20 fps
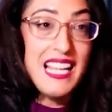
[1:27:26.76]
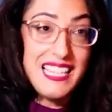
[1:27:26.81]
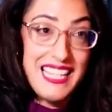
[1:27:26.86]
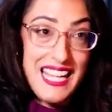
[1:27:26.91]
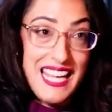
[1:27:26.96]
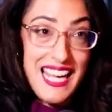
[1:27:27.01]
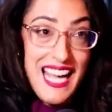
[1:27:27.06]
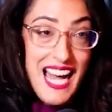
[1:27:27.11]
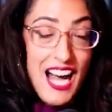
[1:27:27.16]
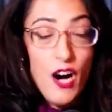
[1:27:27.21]

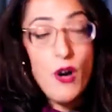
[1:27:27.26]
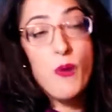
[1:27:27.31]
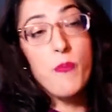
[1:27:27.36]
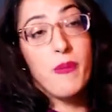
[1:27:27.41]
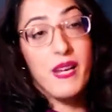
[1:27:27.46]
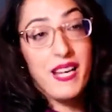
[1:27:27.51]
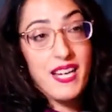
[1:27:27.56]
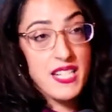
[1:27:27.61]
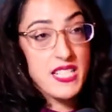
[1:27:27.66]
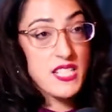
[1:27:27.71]
leak out
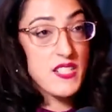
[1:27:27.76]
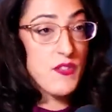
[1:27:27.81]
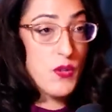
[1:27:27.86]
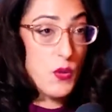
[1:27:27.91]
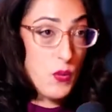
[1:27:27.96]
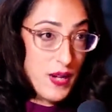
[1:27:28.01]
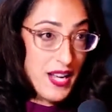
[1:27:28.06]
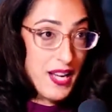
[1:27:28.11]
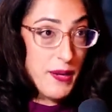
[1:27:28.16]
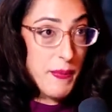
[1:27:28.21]
because of a
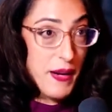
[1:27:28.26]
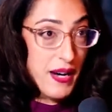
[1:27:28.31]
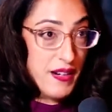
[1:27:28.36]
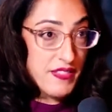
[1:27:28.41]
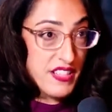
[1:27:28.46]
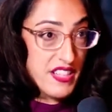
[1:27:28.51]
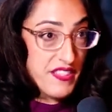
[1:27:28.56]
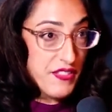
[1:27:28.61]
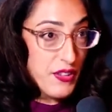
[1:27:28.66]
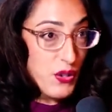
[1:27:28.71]
weak
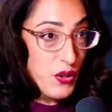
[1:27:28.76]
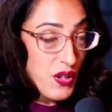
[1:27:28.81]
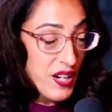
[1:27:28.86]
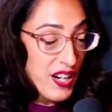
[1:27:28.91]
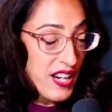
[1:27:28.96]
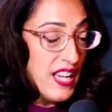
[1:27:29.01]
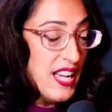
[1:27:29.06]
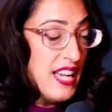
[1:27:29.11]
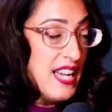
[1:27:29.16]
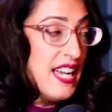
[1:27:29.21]
pelvic floor.